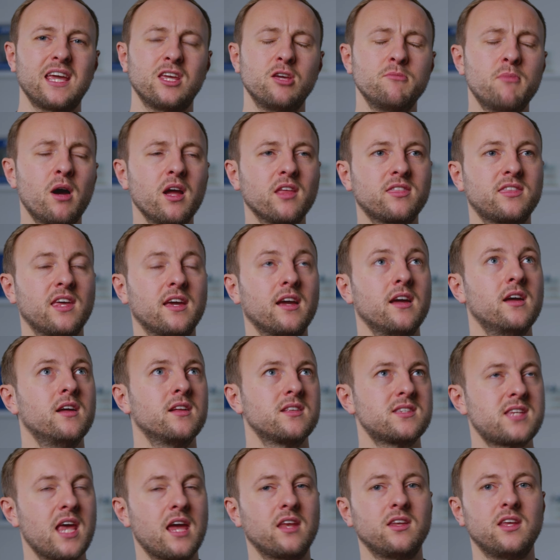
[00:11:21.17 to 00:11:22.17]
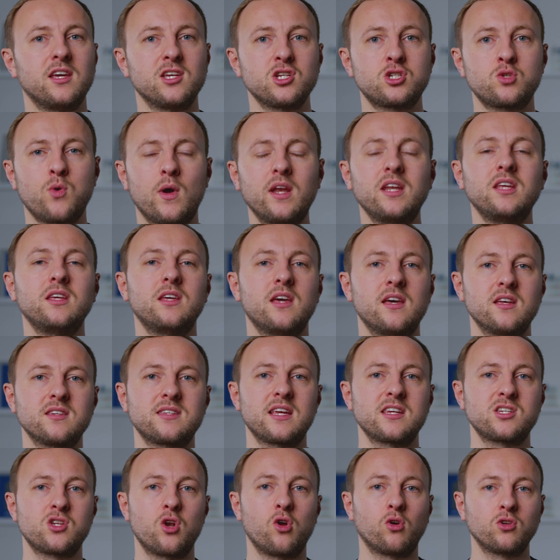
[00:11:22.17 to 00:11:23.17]
You might think 10 years, 20 years,
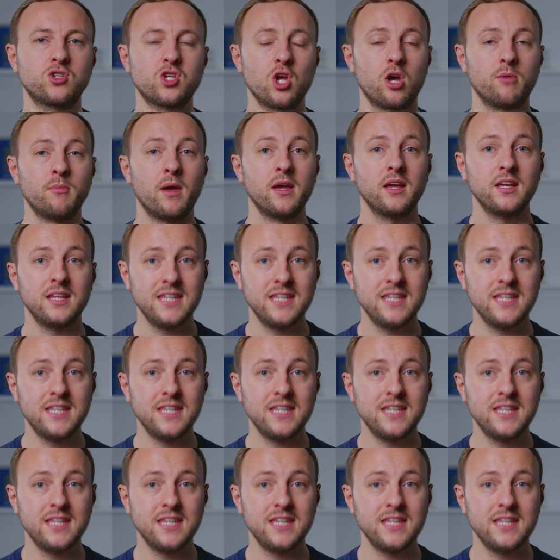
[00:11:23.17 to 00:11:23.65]
that's long term.